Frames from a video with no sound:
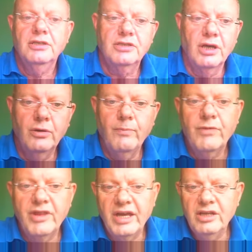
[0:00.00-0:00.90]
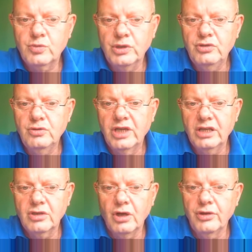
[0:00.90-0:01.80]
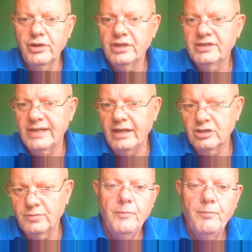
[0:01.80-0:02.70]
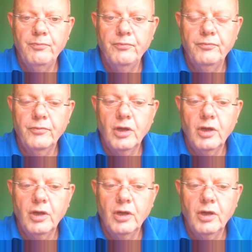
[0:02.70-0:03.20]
So that is what you'll get on the sales page.